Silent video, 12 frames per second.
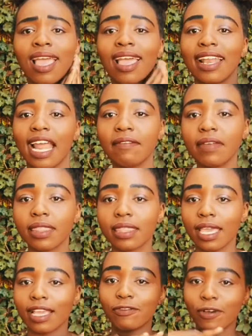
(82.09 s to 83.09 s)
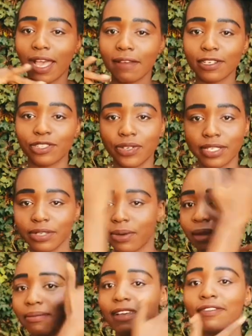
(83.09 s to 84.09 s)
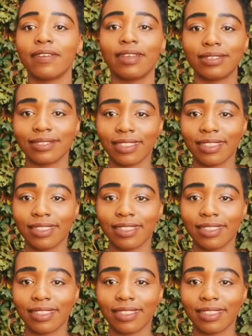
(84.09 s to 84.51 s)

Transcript: And I have a thing for having trees around my face.